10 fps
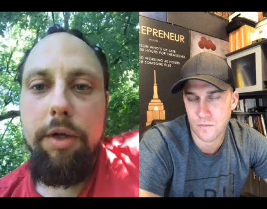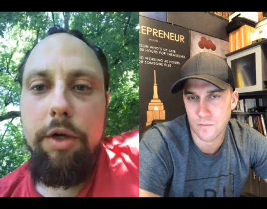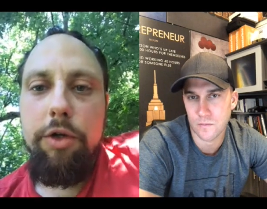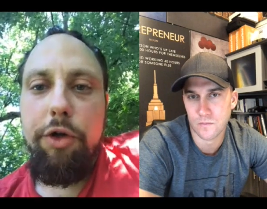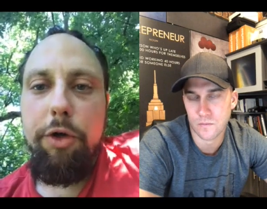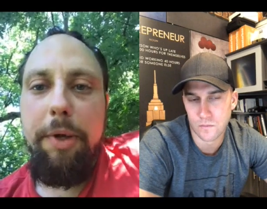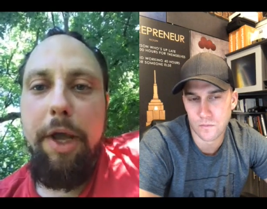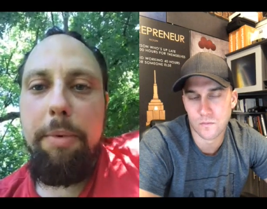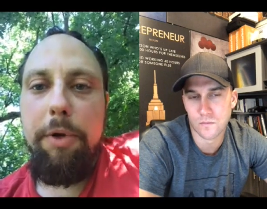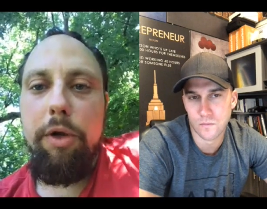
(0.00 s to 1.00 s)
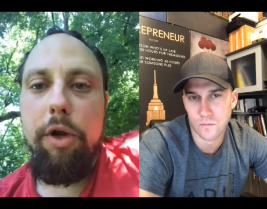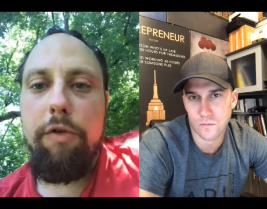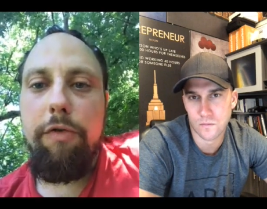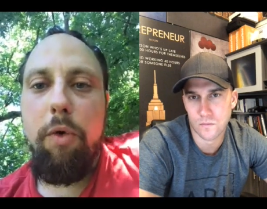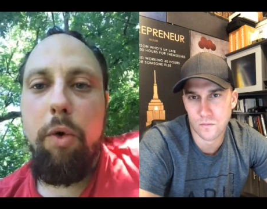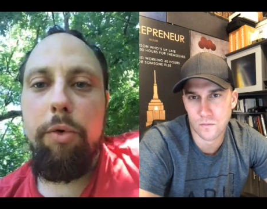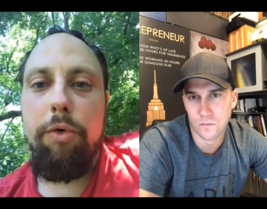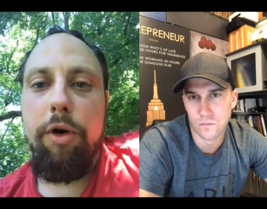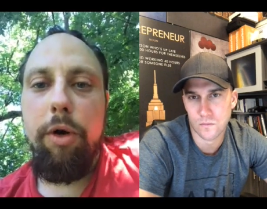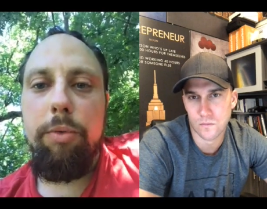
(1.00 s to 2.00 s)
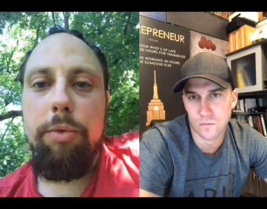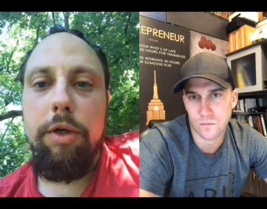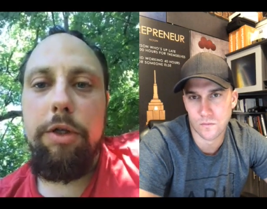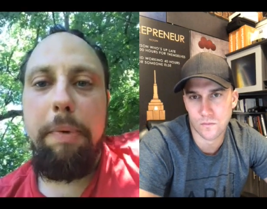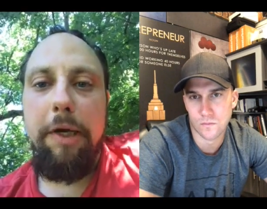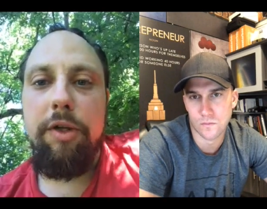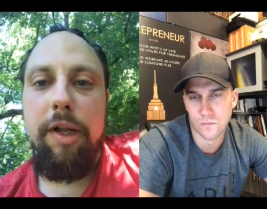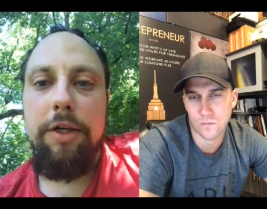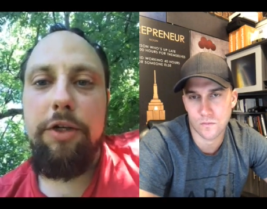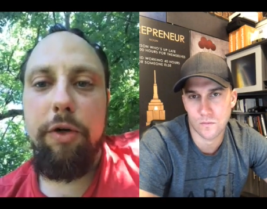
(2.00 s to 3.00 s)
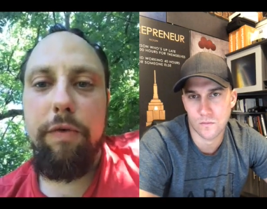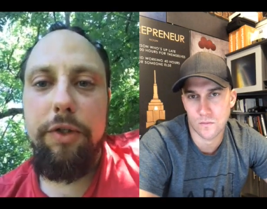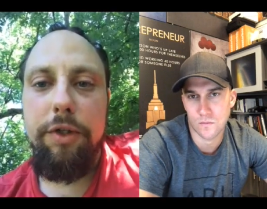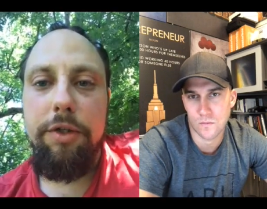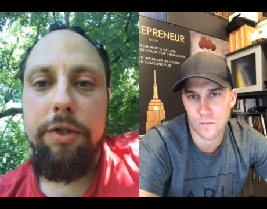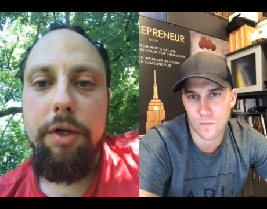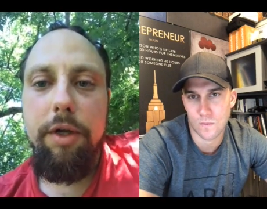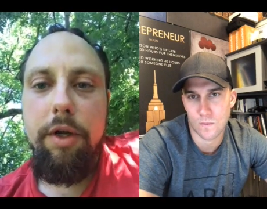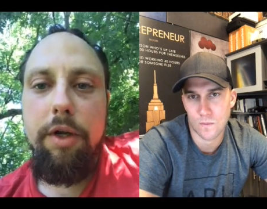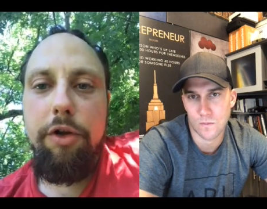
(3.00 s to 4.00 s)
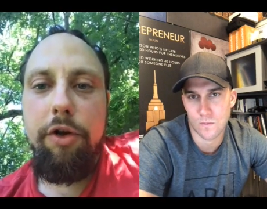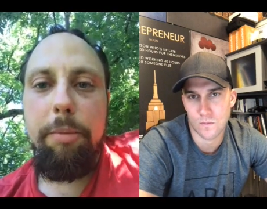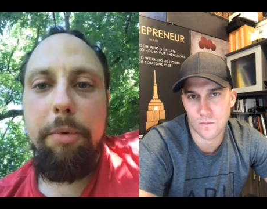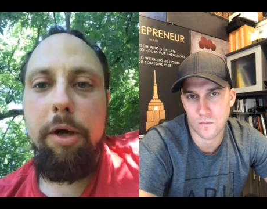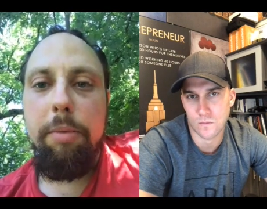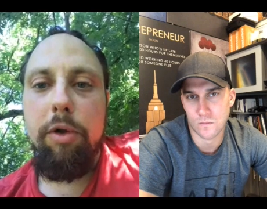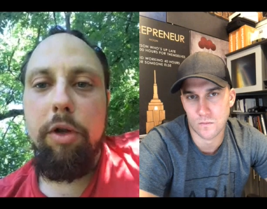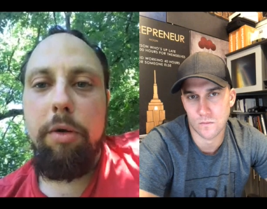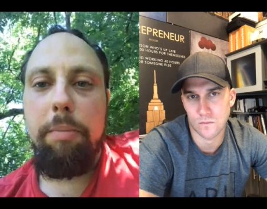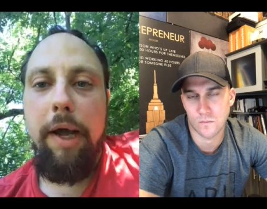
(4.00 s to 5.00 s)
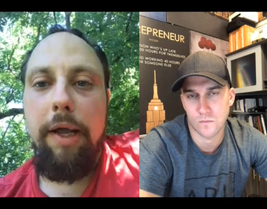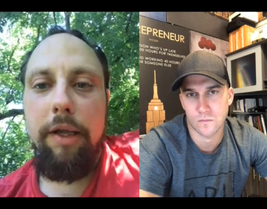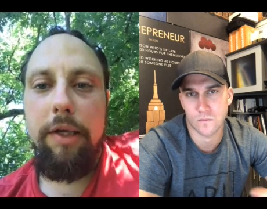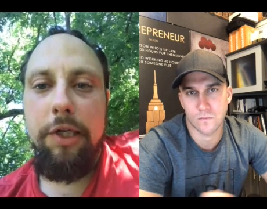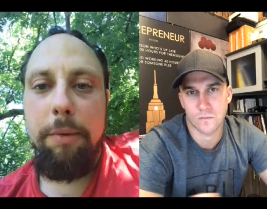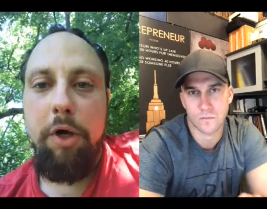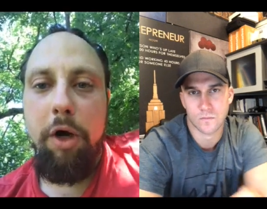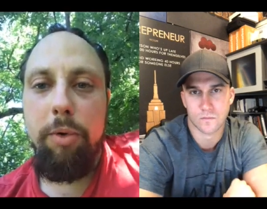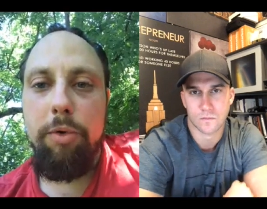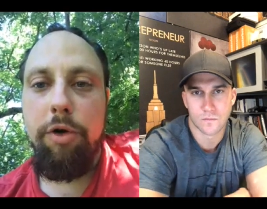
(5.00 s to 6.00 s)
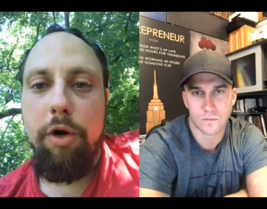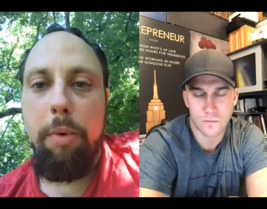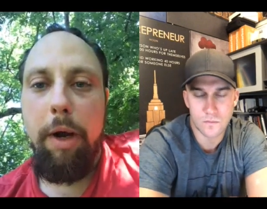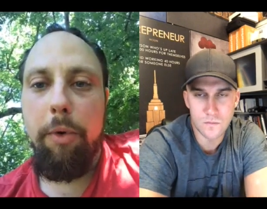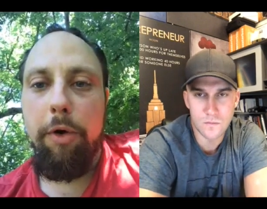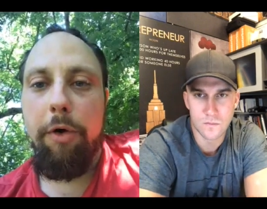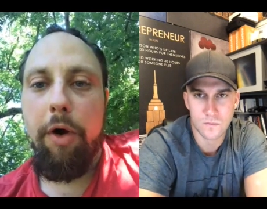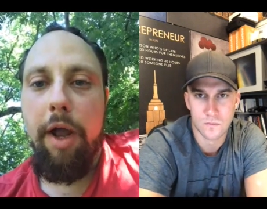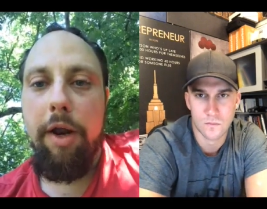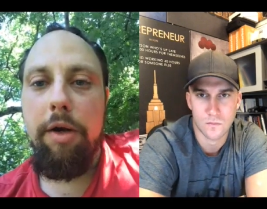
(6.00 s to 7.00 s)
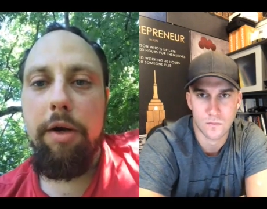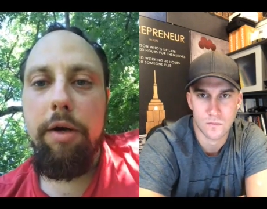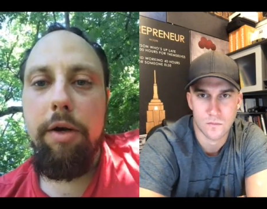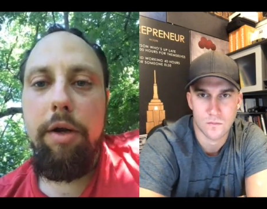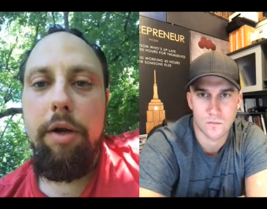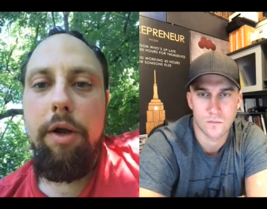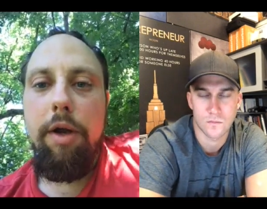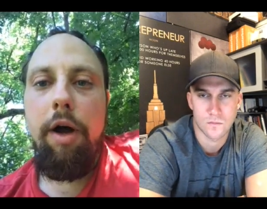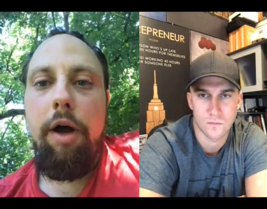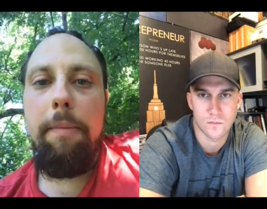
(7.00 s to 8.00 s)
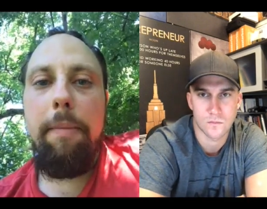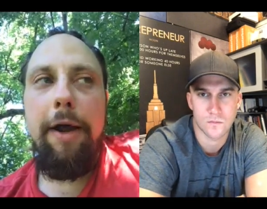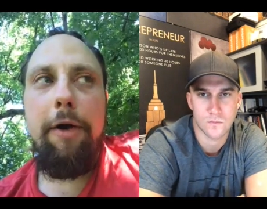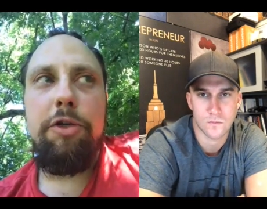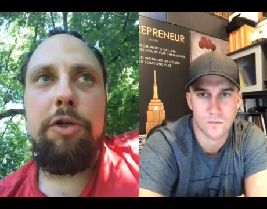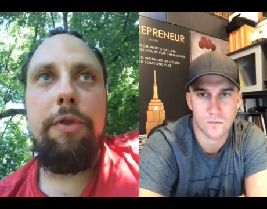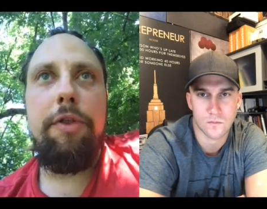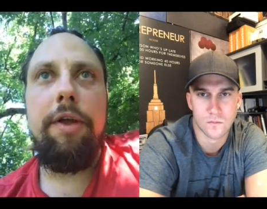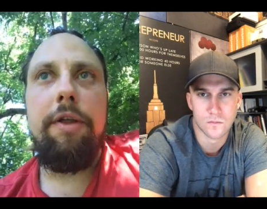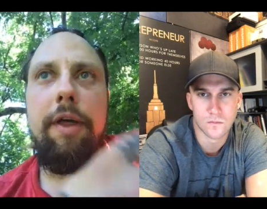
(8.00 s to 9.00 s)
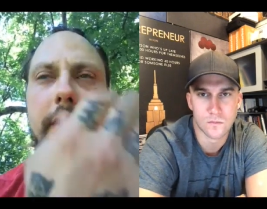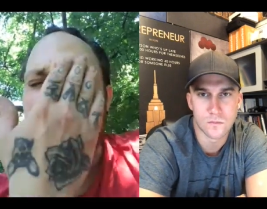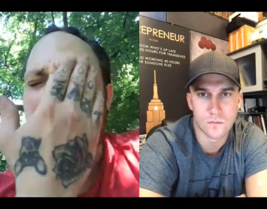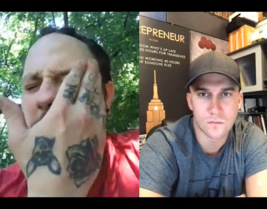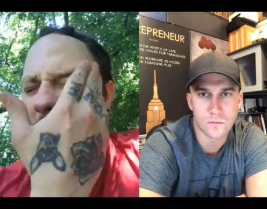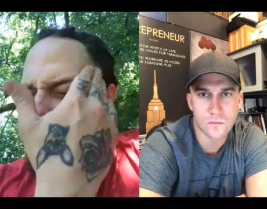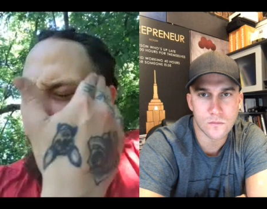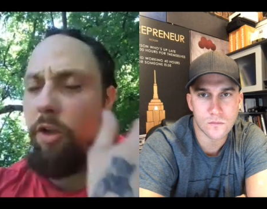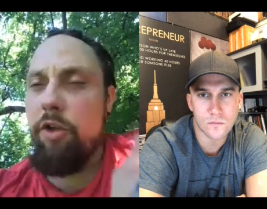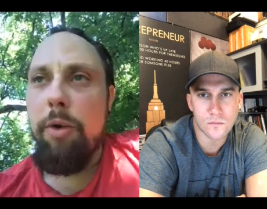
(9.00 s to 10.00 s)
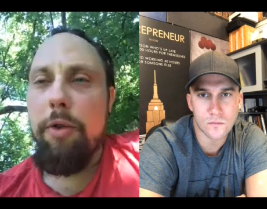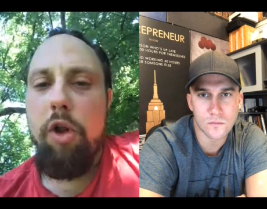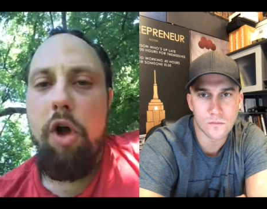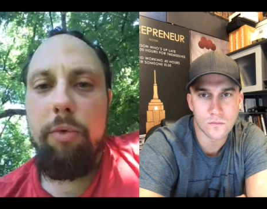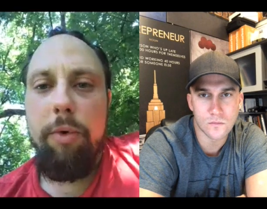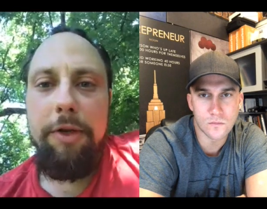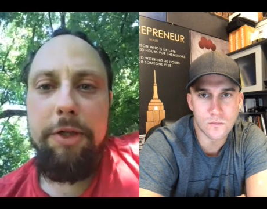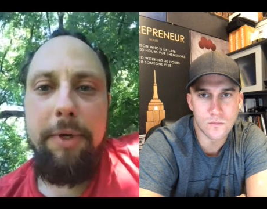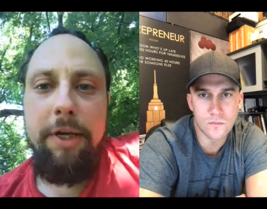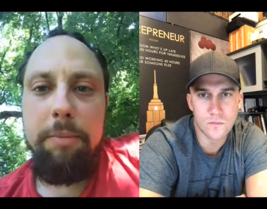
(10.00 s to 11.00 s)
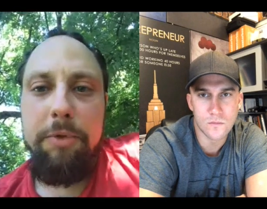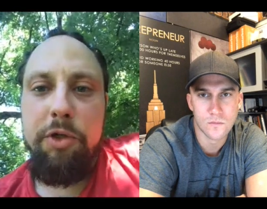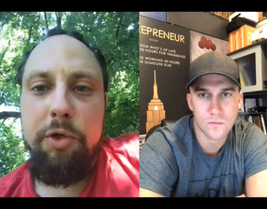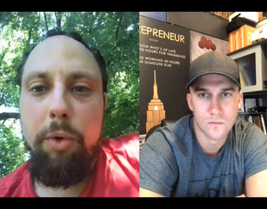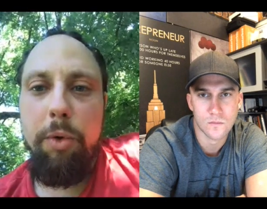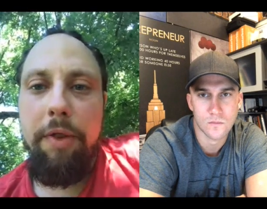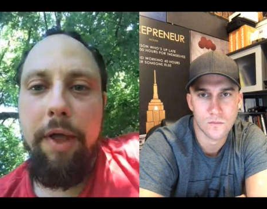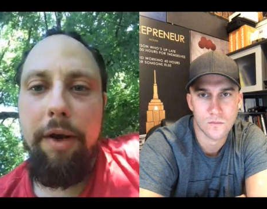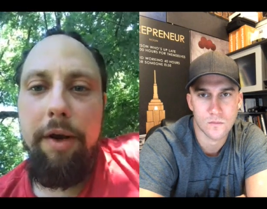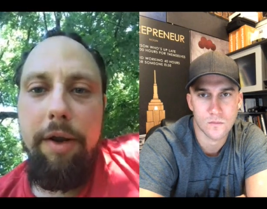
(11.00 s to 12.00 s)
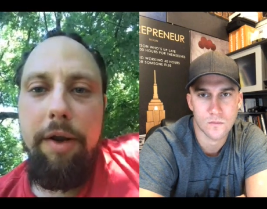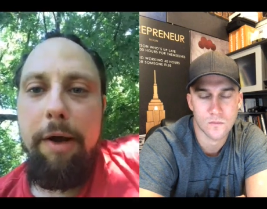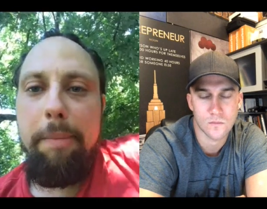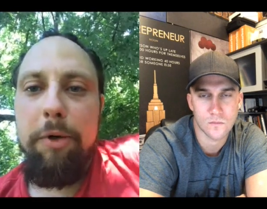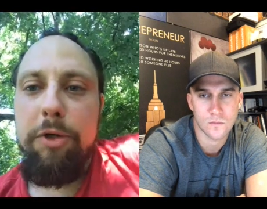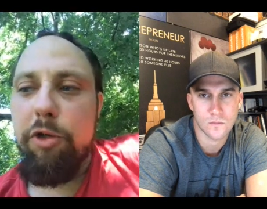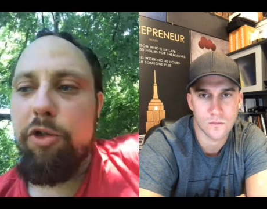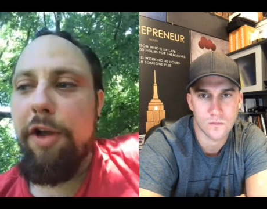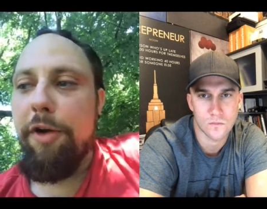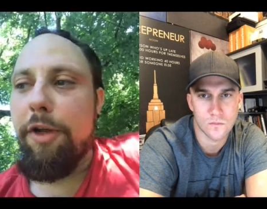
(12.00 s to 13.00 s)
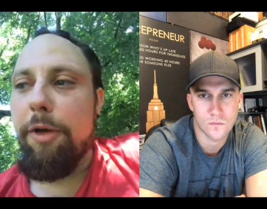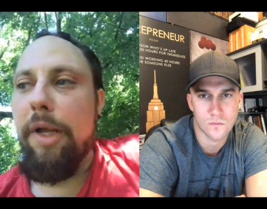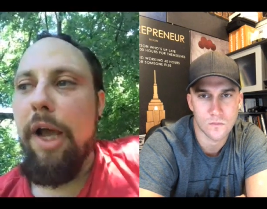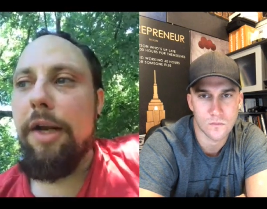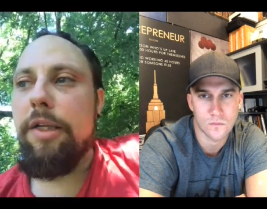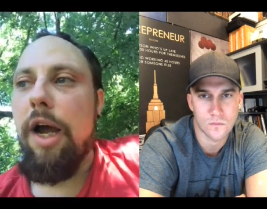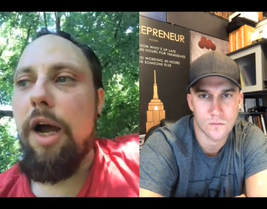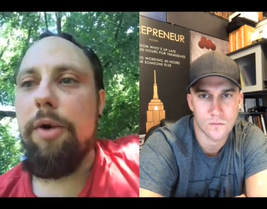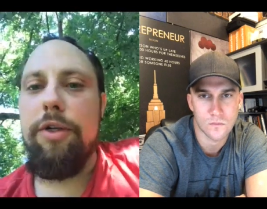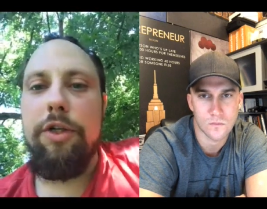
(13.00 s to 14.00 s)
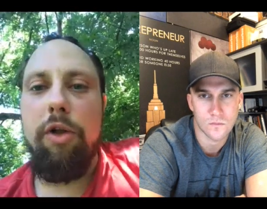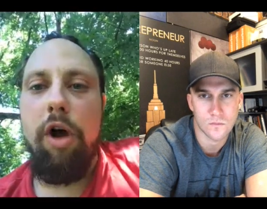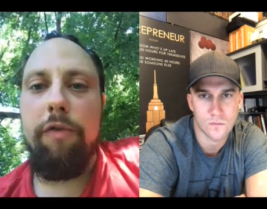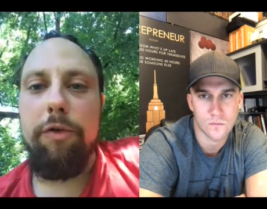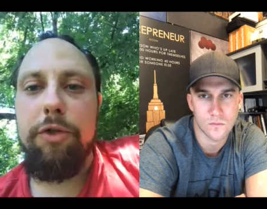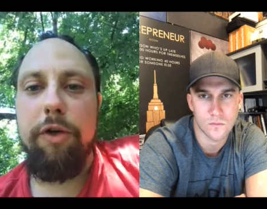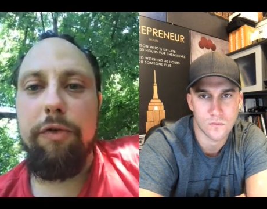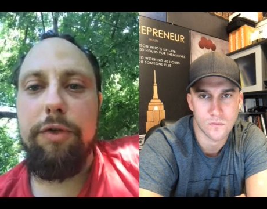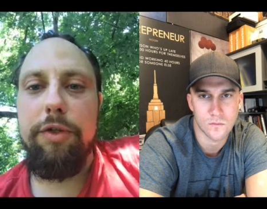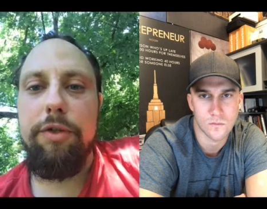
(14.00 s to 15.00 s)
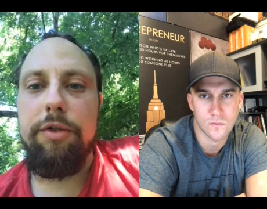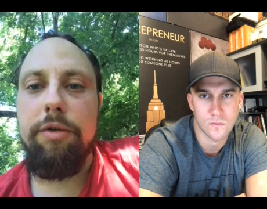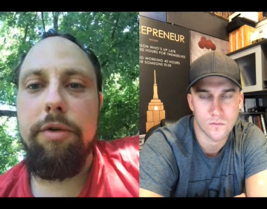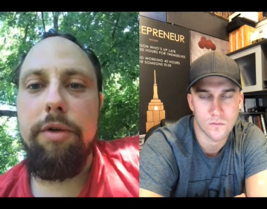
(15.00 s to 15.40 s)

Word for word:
Speaker 1: So you'll be able to look for, specialized services. You're going to be able to look by like zip code, by where you're at. I also think that, in the long run, this becomes a tool that a personal trainer can be out of town and still offer services,